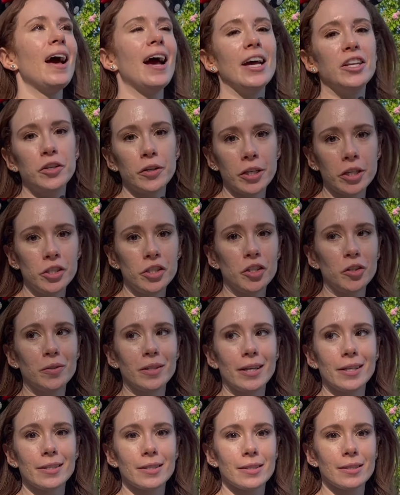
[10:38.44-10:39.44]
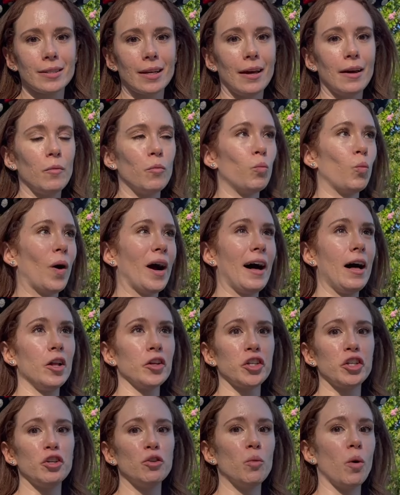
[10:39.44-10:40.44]
And you can do this while
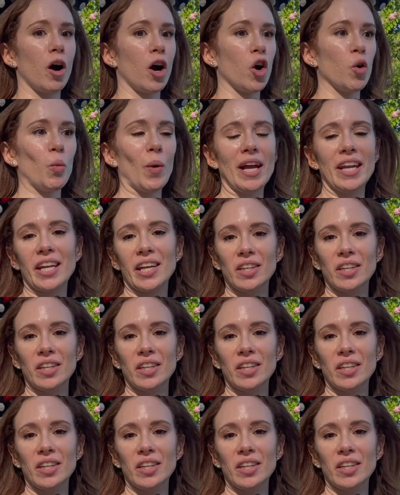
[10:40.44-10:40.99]
you are waiting